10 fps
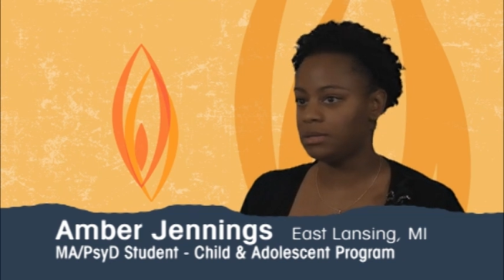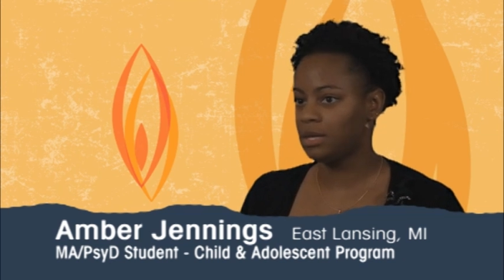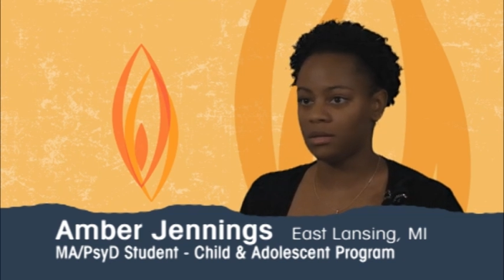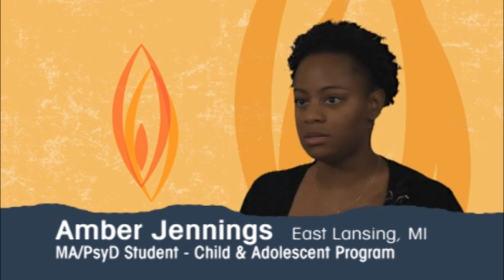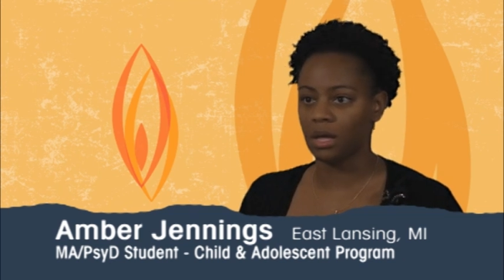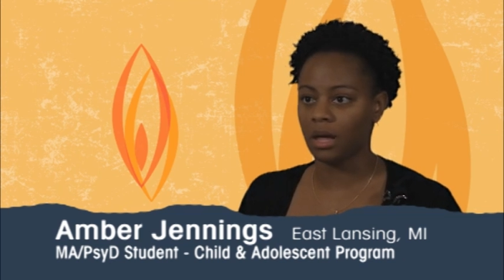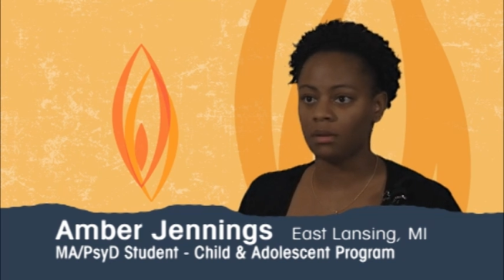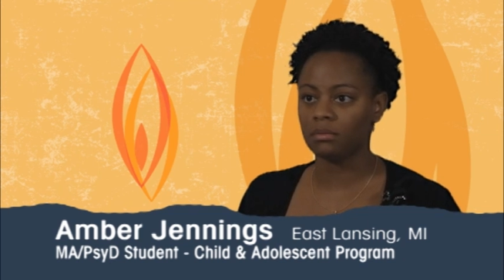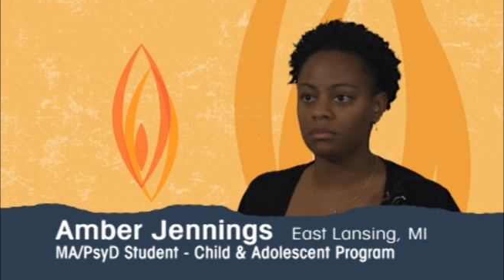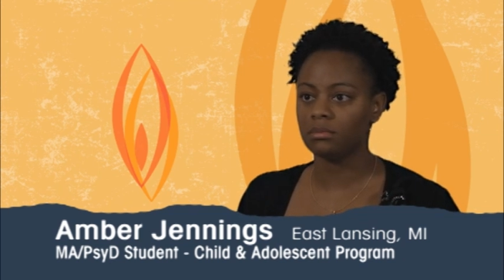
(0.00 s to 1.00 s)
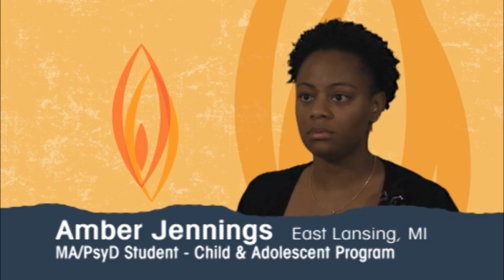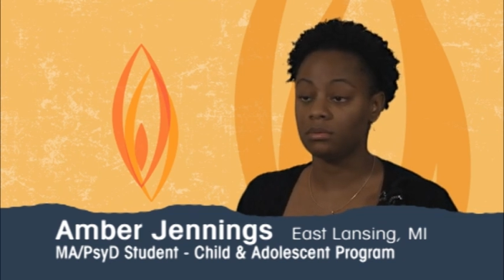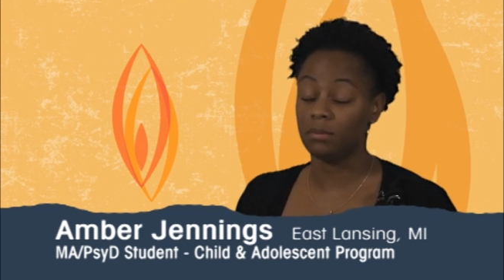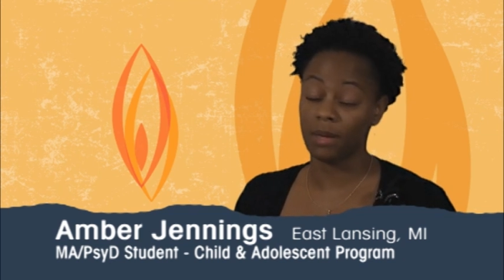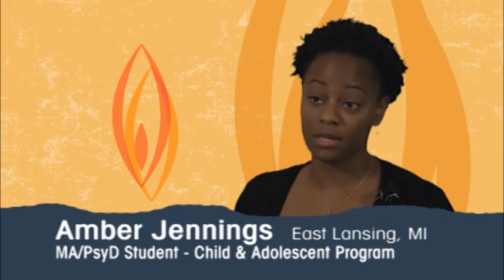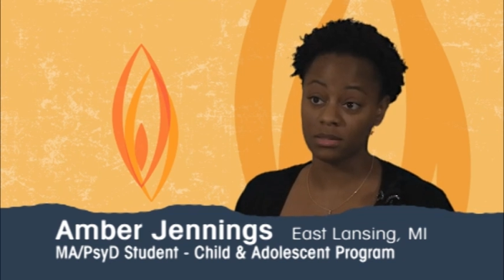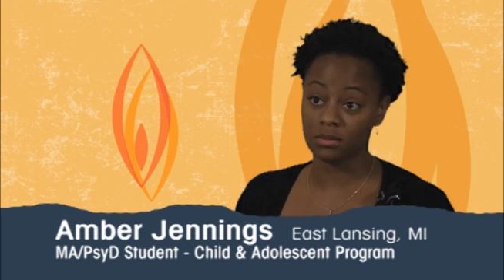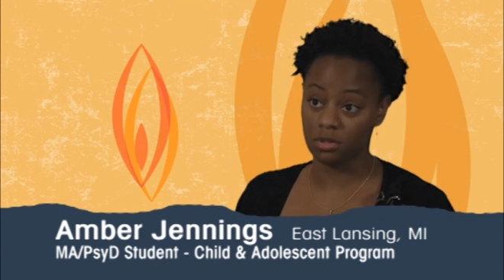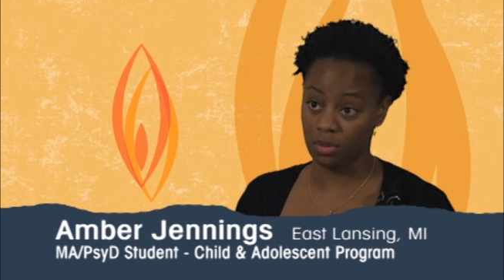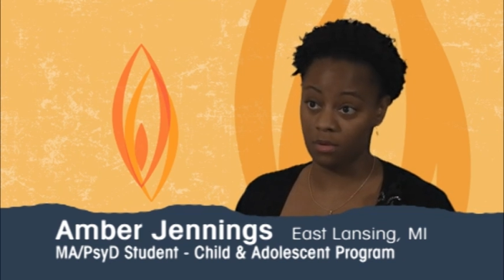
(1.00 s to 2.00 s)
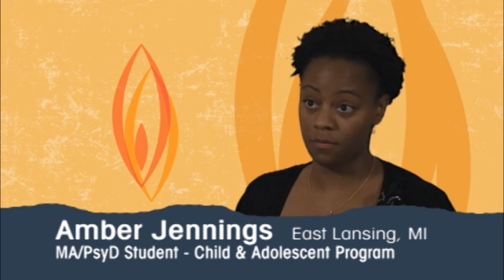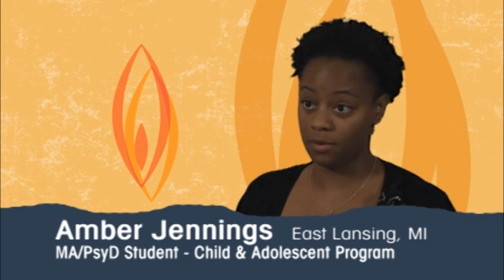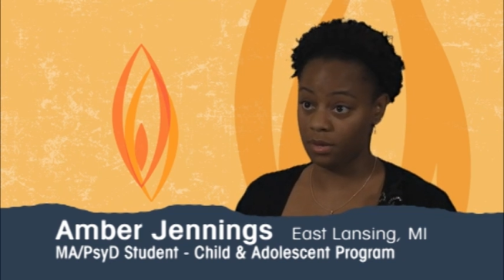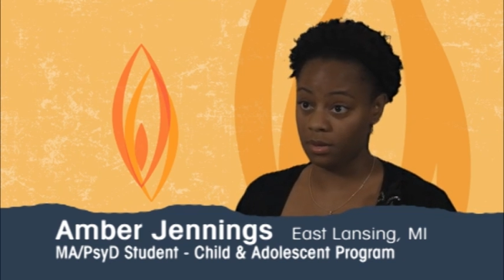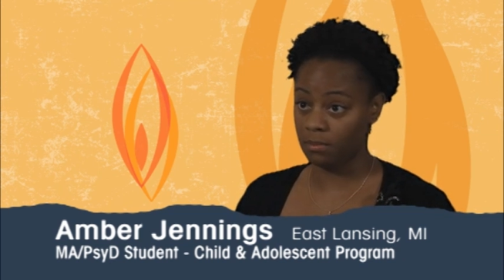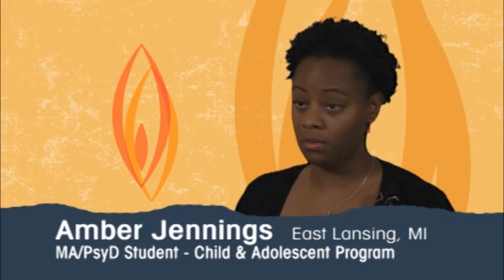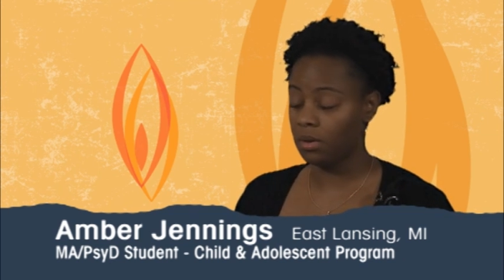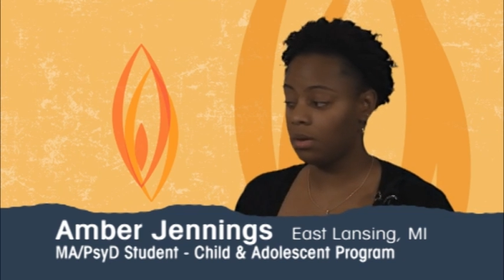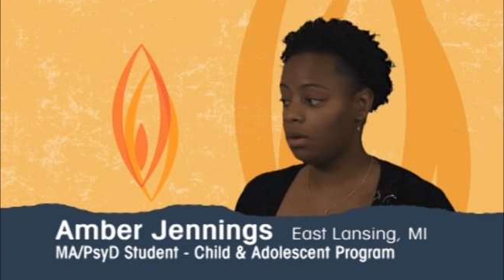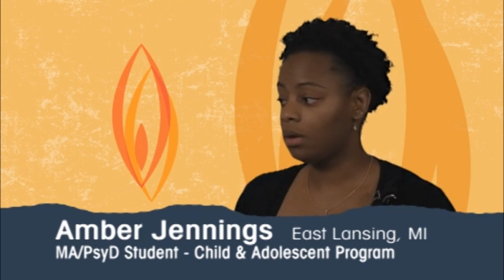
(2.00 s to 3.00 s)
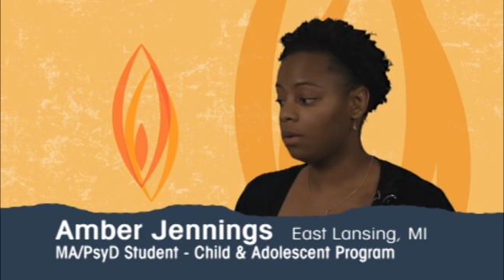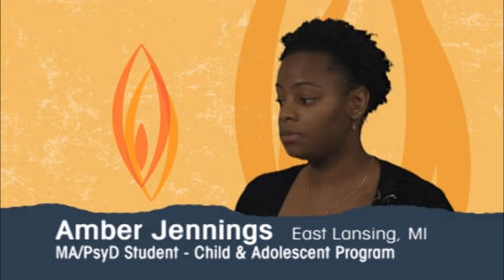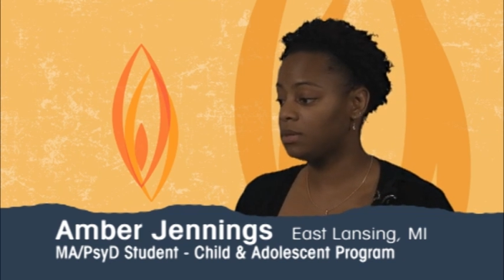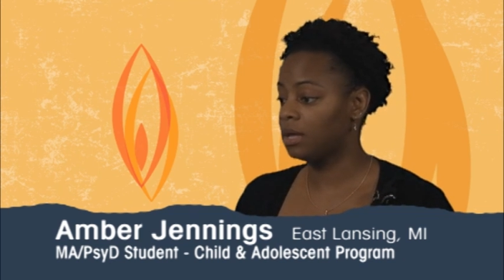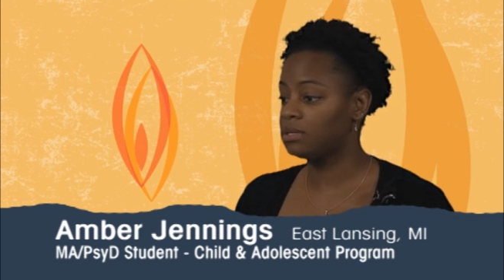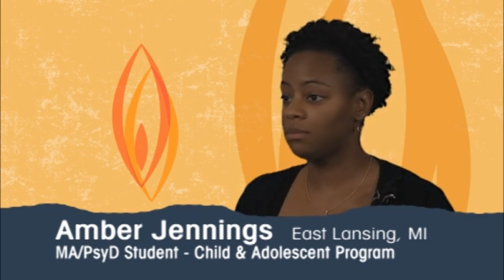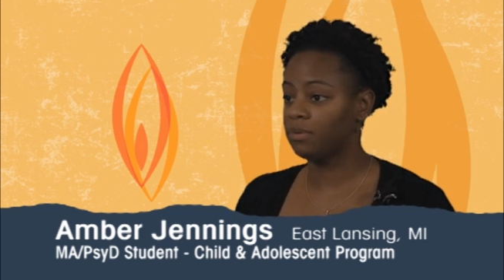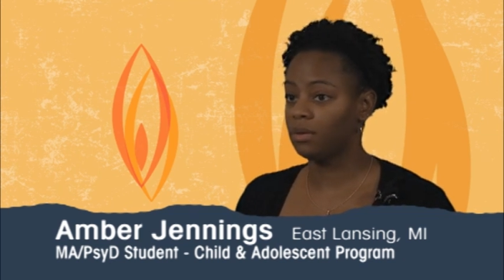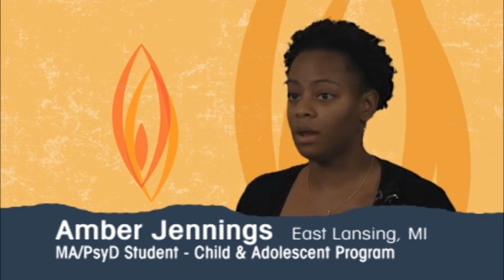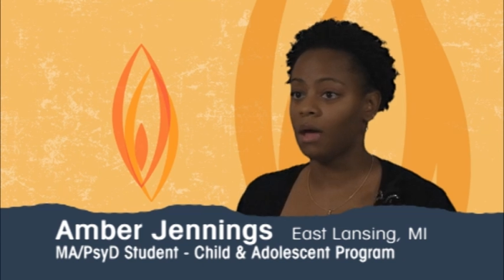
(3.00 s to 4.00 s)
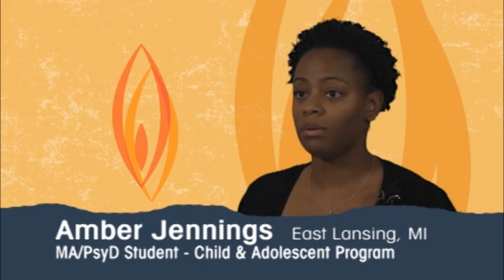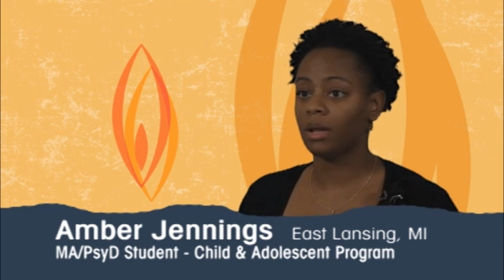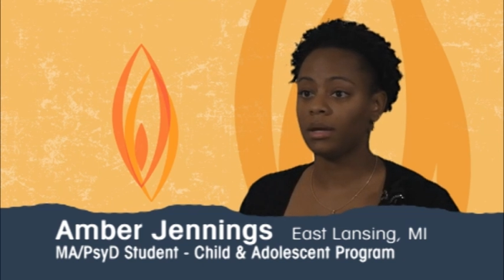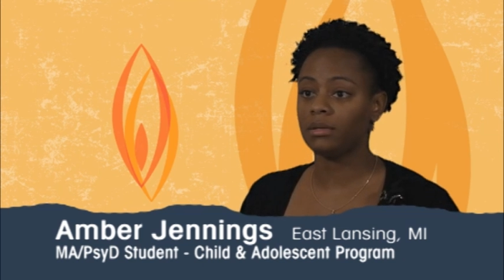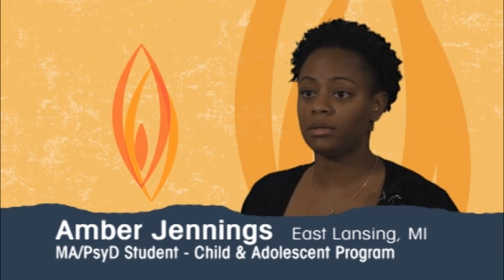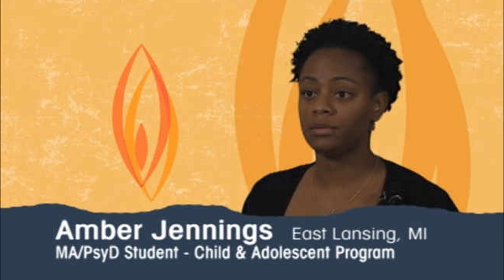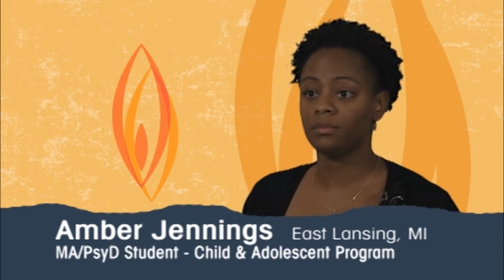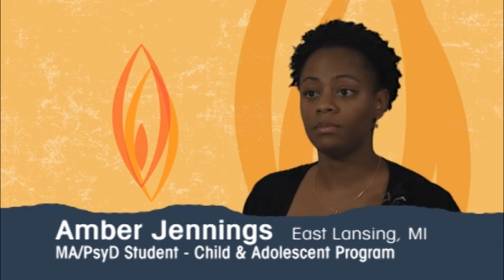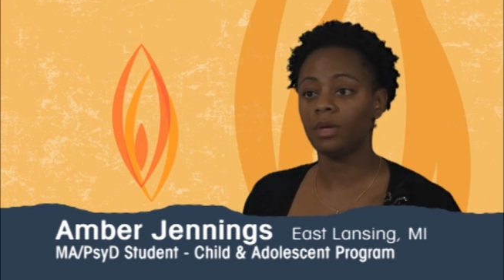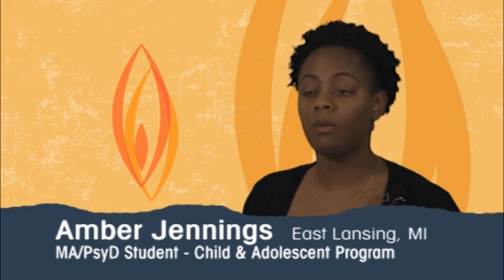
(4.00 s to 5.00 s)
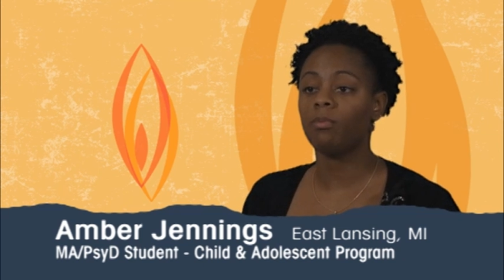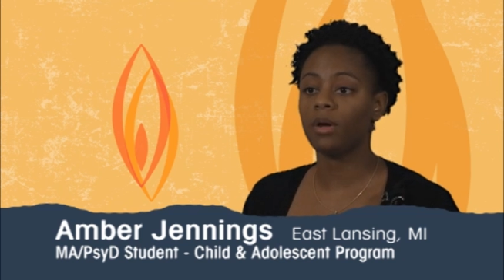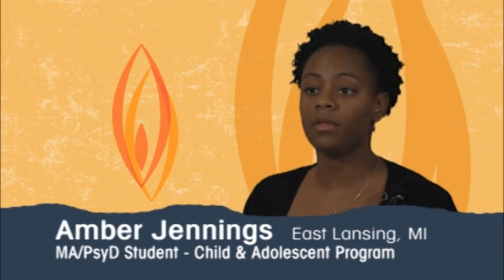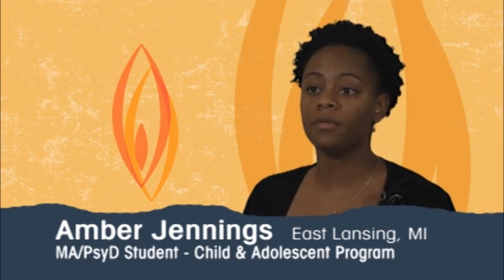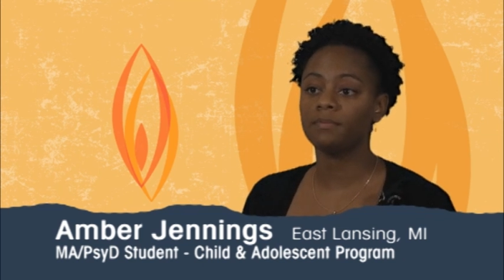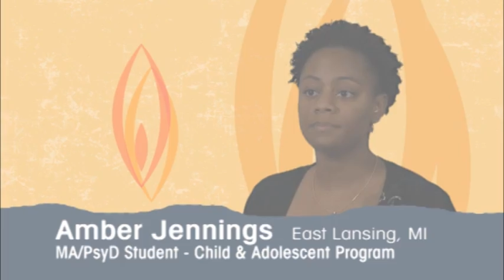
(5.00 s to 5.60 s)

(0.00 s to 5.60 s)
that's not the best suited for them. Um, so that's something that I would like to help with.